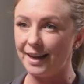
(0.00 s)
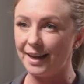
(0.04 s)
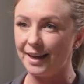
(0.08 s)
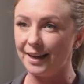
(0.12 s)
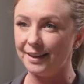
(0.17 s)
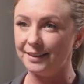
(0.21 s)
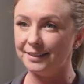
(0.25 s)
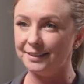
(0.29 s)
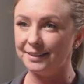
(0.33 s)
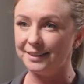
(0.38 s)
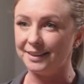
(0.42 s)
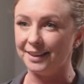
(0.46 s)
at
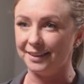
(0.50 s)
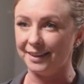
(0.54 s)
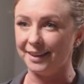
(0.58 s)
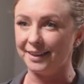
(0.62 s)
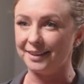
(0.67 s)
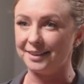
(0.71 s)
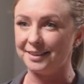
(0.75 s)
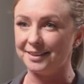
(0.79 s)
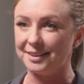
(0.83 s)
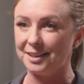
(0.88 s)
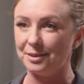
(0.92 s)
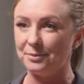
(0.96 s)
Young
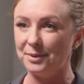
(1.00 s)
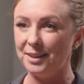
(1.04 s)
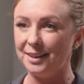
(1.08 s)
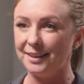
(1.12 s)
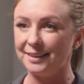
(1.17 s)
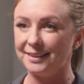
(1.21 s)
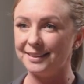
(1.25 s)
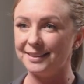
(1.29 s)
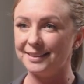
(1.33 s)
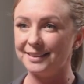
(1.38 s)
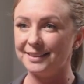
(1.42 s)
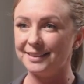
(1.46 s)

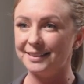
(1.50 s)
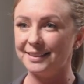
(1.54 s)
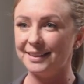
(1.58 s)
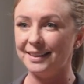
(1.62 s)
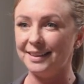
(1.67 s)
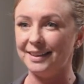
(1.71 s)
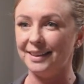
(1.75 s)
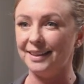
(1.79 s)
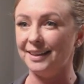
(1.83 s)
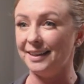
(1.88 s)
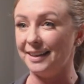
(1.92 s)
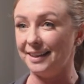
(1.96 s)
Academics
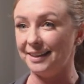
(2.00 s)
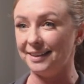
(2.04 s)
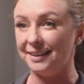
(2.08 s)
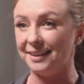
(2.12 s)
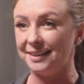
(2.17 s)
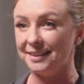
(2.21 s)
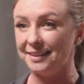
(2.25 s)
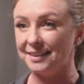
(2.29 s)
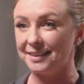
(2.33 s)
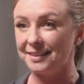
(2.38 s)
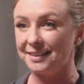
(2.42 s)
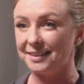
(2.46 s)
are
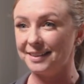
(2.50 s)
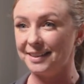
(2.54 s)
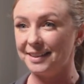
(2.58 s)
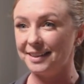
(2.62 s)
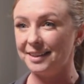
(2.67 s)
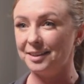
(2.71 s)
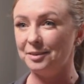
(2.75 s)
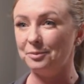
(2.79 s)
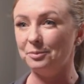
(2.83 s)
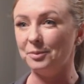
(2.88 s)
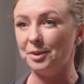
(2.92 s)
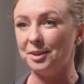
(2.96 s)
endless.
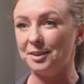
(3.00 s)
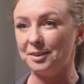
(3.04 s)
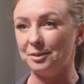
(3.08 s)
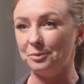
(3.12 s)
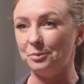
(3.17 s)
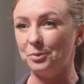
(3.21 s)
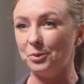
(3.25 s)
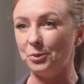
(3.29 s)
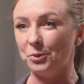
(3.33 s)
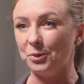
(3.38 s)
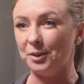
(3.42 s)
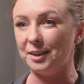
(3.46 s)
Most
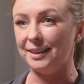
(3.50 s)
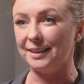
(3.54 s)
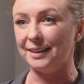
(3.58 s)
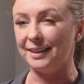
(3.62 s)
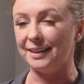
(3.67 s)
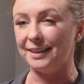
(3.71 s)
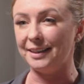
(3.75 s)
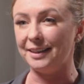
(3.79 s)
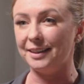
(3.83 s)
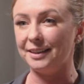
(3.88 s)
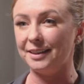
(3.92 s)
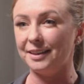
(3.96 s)

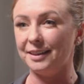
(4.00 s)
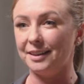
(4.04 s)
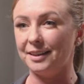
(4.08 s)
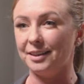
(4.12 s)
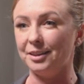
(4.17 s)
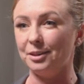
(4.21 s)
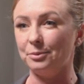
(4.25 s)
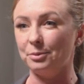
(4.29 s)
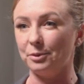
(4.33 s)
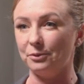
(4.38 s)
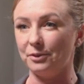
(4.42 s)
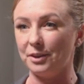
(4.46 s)
importantly,
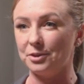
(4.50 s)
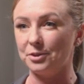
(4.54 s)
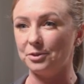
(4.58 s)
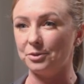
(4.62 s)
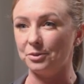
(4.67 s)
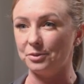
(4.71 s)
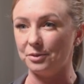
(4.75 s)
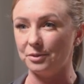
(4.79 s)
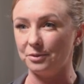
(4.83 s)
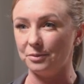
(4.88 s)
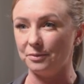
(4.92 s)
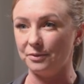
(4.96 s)
the
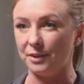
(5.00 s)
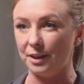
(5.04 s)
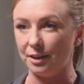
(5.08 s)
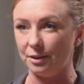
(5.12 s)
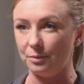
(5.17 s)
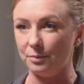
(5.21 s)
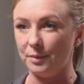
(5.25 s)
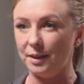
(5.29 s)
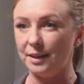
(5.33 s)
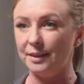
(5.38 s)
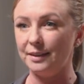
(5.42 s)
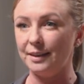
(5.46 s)
professional
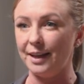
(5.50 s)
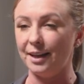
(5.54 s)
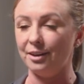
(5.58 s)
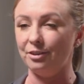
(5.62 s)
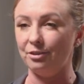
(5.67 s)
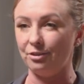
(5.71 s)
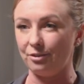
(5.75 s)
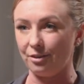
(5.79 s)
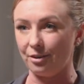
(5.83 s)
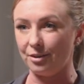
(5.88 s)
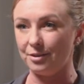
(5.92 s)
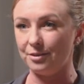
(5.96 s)
development
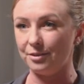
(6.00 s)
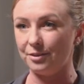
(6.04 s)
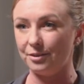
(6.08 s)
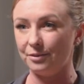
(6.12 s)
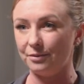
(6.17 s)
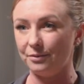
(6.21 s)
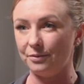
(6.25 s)
and growth